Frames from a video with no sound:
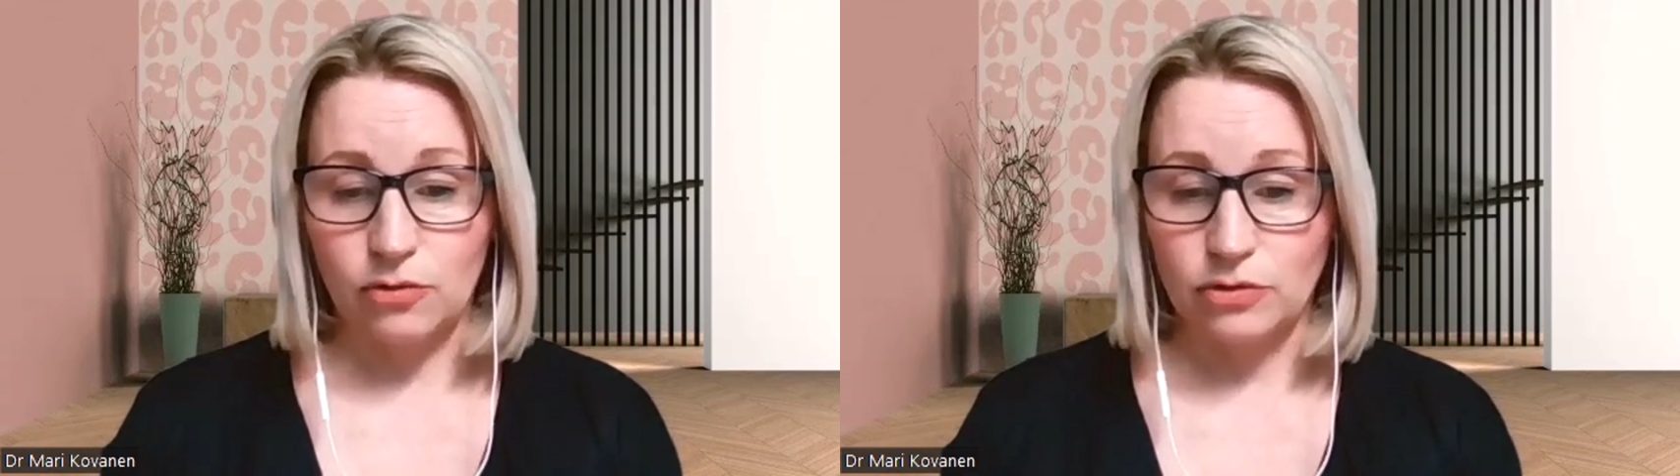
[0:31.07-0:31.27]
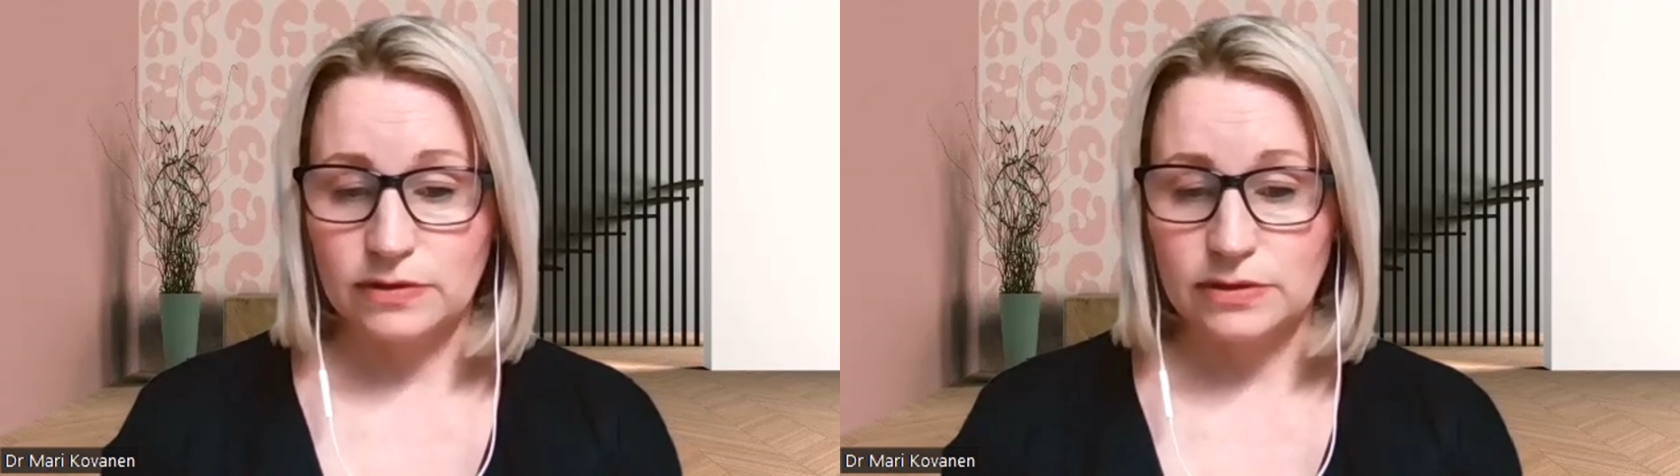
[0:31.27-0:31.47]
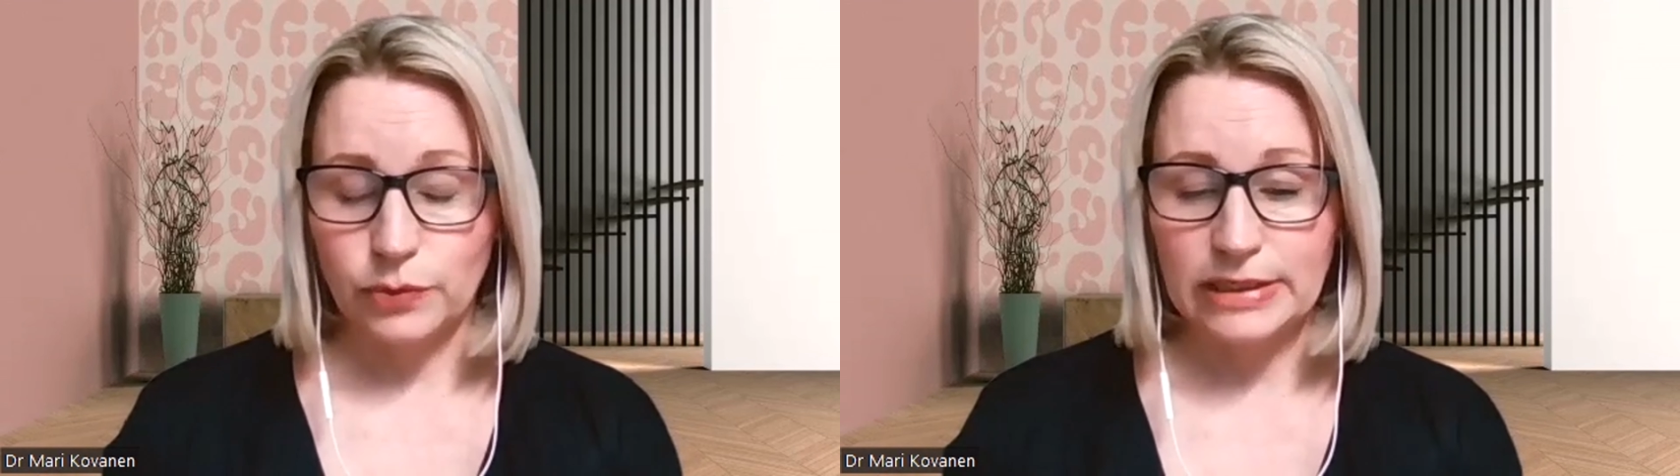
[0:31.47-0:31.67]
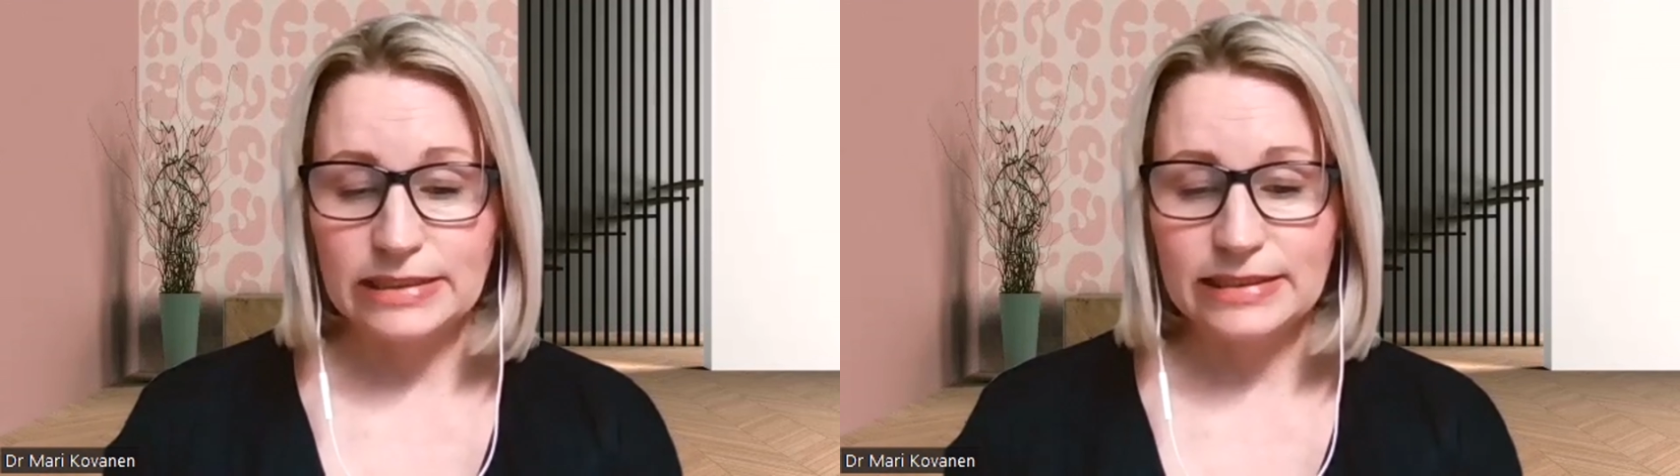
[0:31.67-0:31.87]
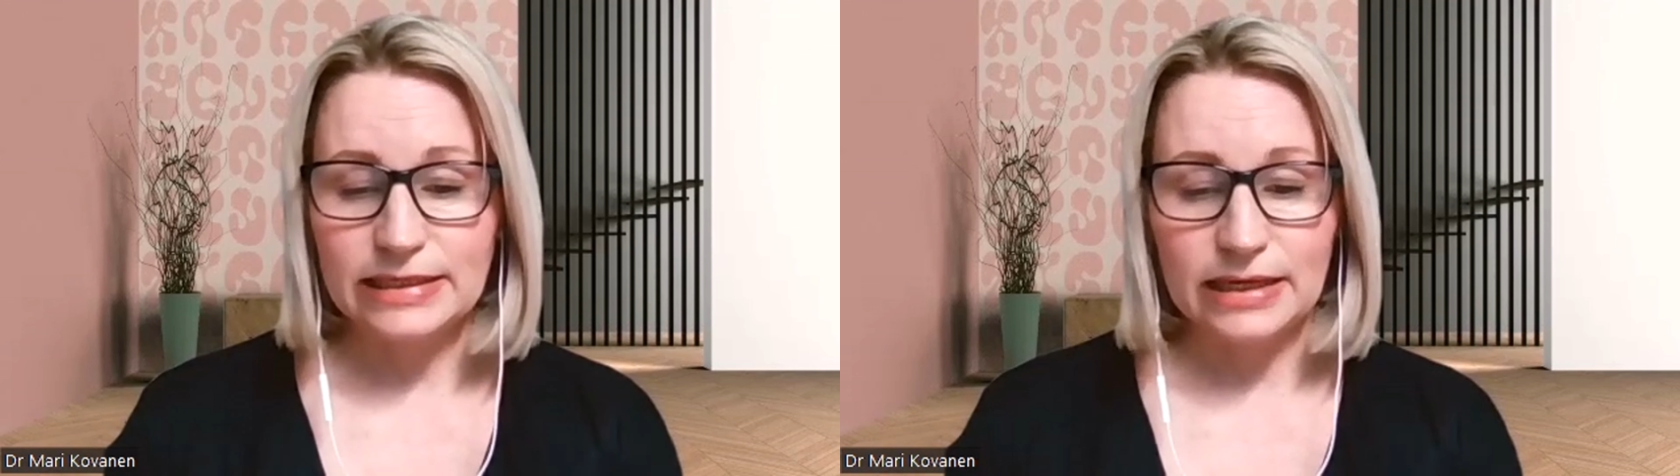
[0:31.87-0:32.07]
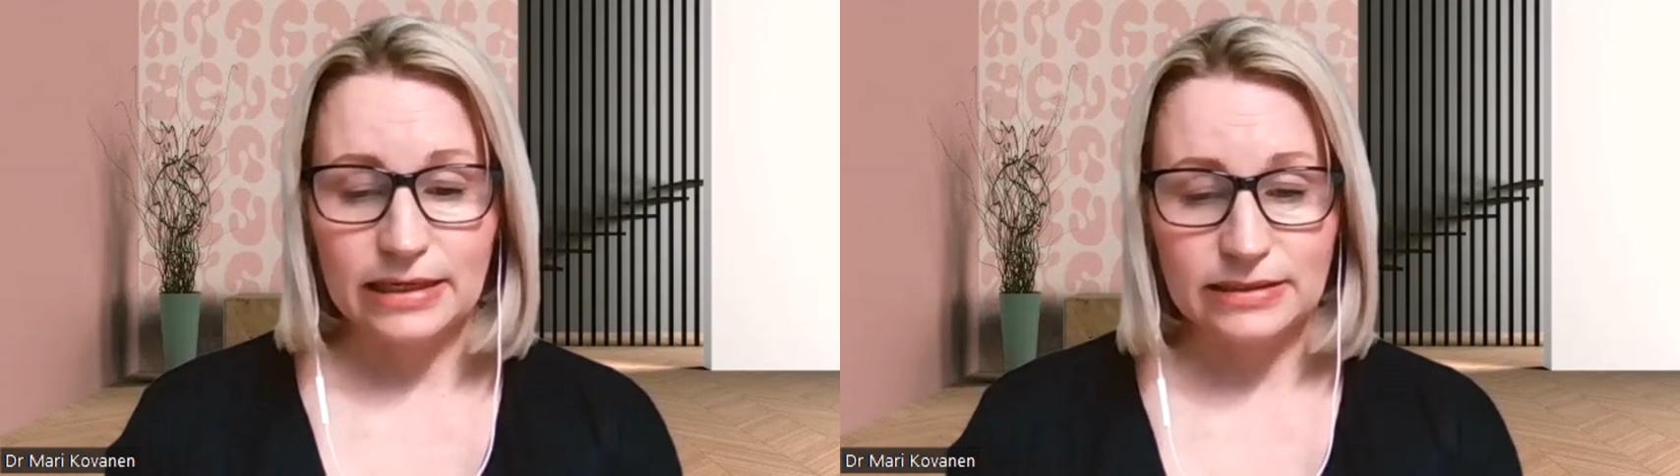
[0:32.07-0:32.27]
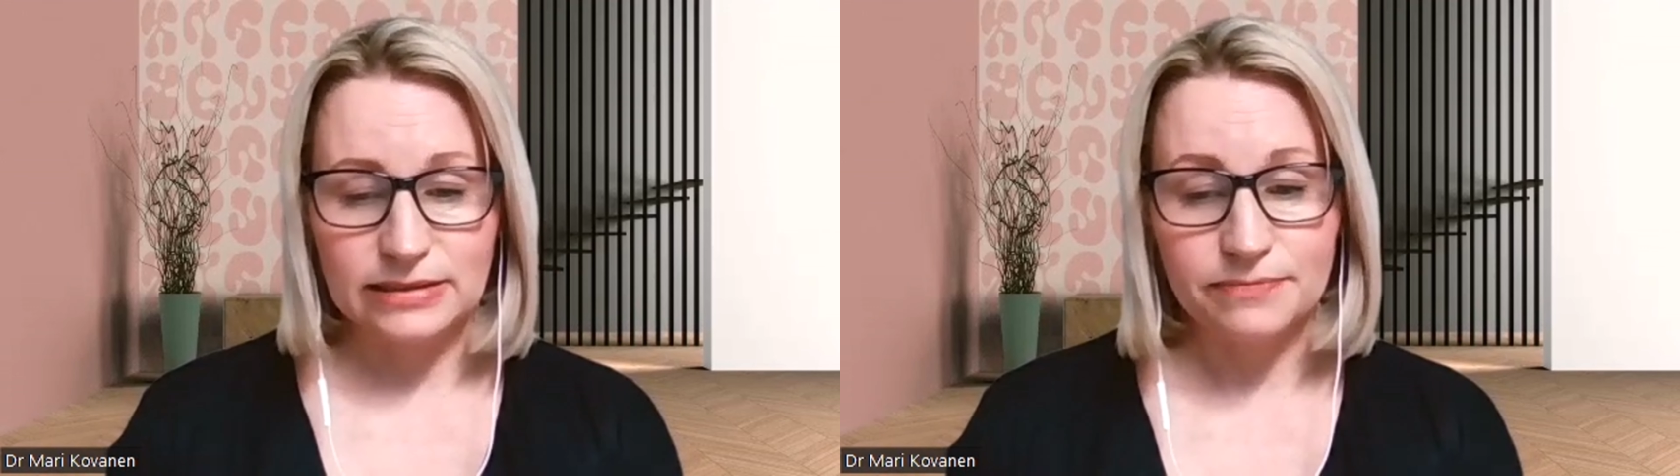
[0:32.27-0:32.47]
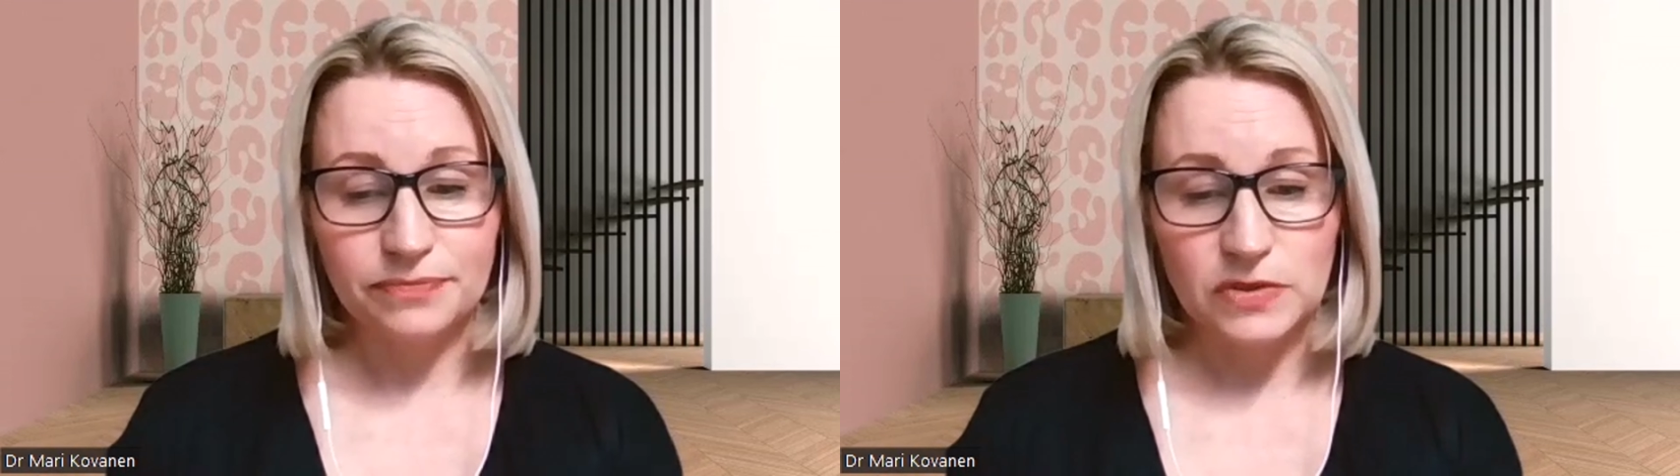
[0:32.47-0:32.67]
across 20
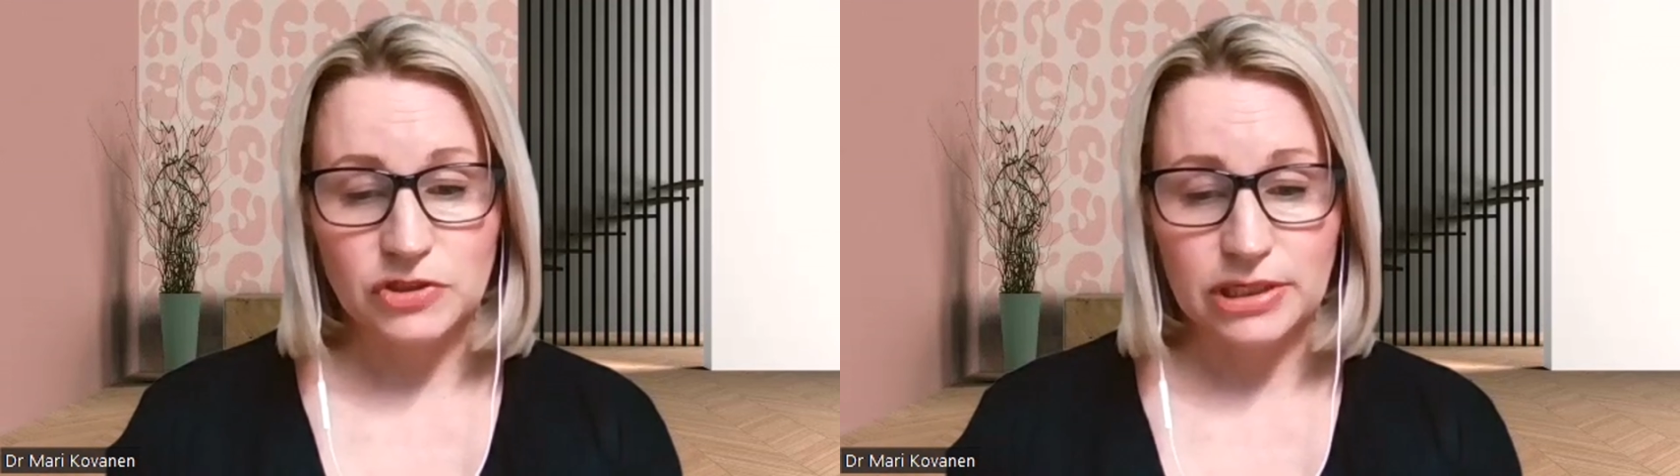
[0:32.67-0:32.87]
years.